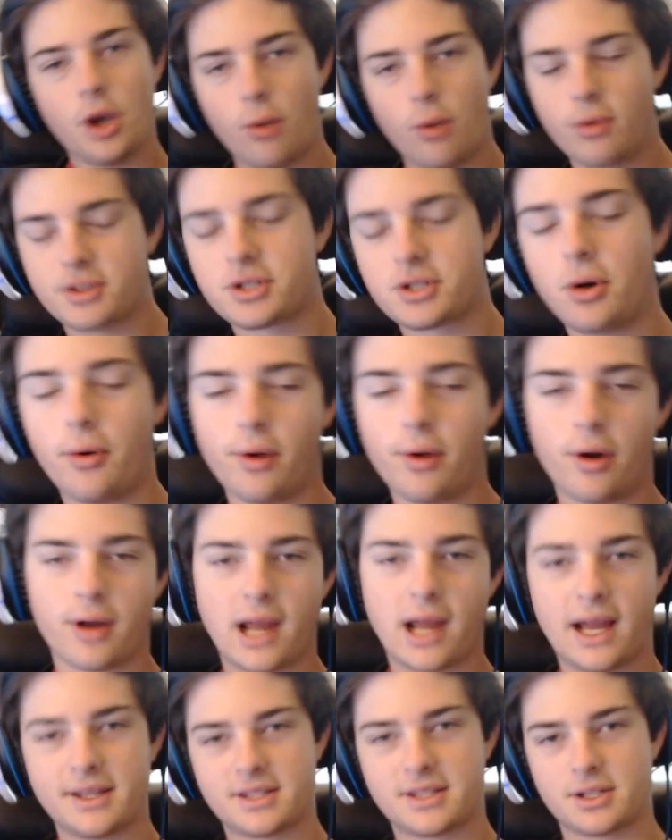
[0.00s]
Yo, what is going on,
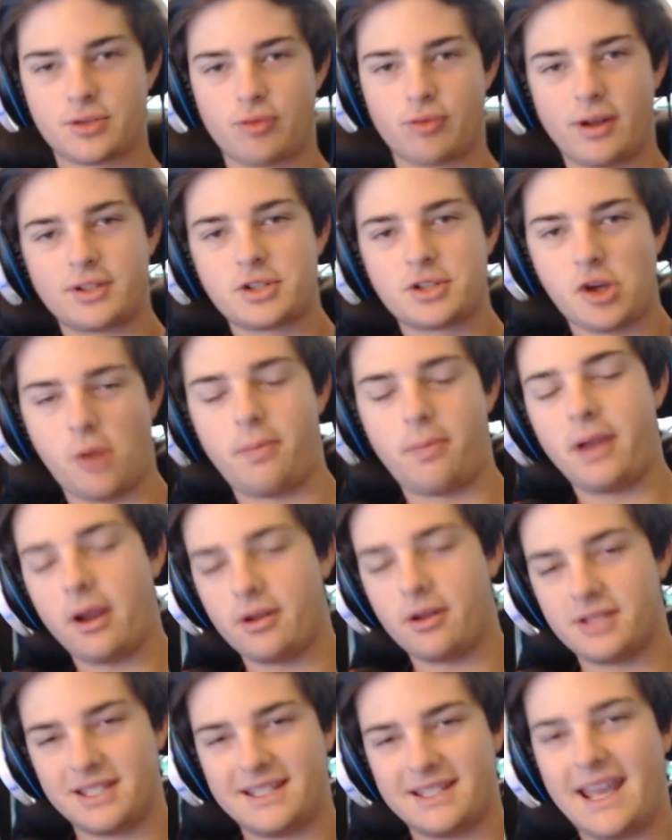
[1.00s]
guys? It is Red Scope
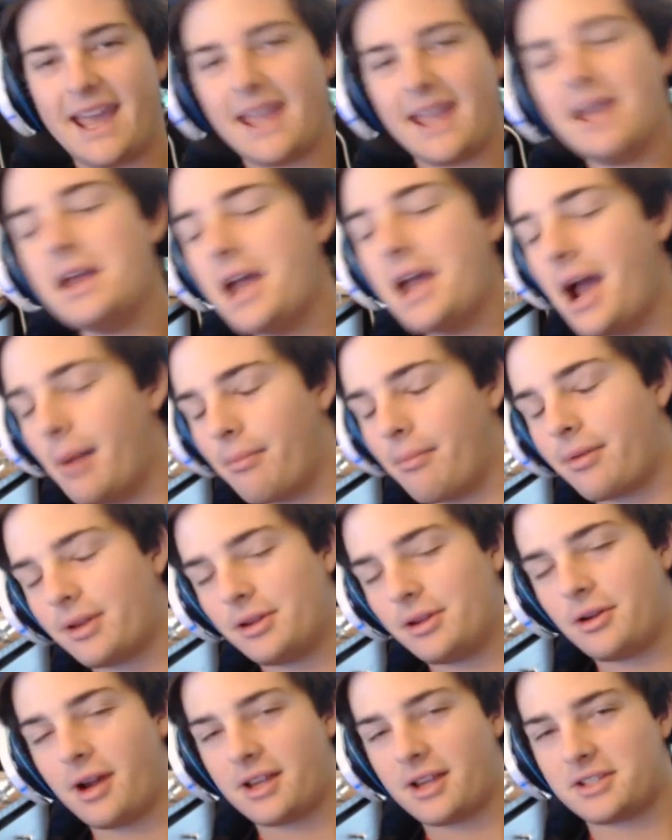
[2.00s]
here, and today I'm
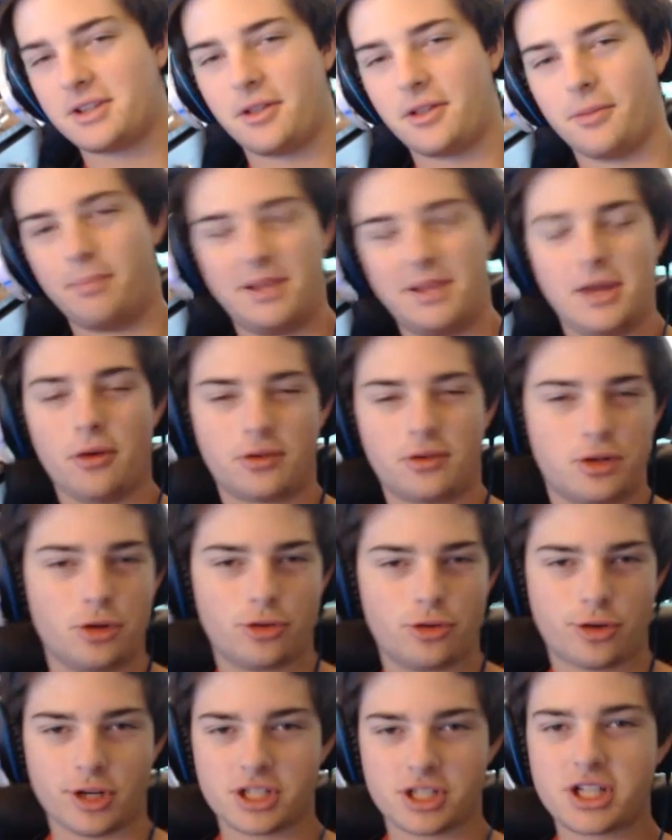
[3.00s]
bringing you guys another
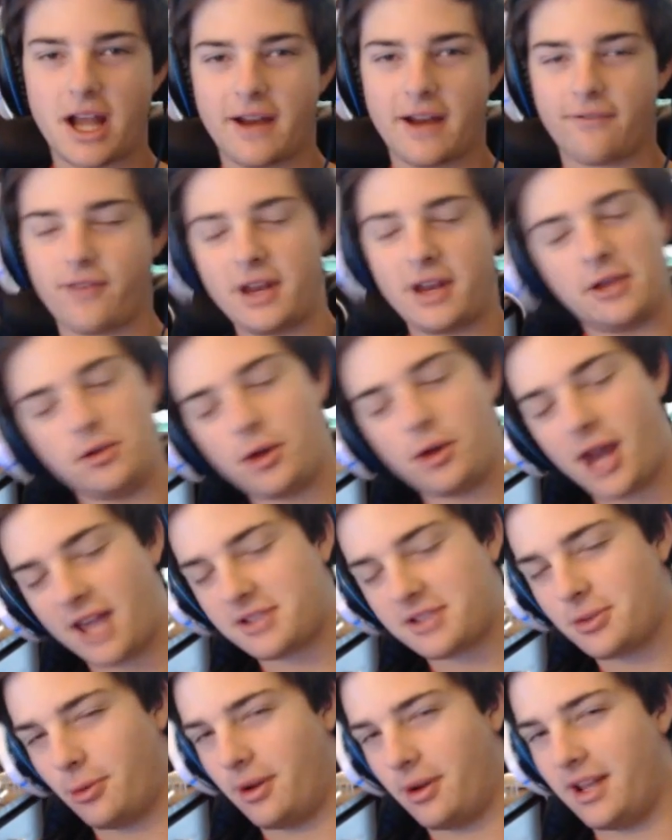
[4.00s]
BO2 trick shotting video. You
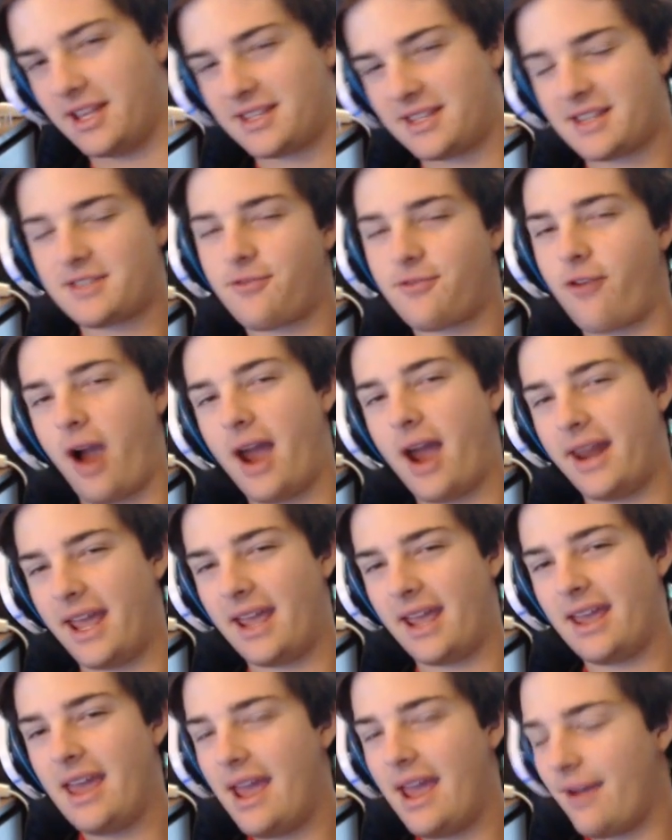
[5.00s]
guys know what it is. It's
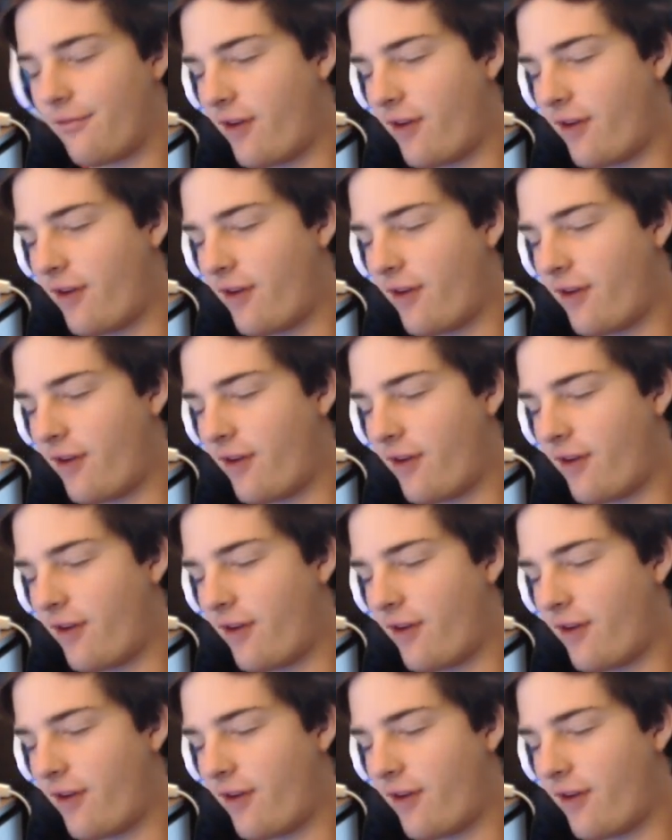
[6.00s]
Friday.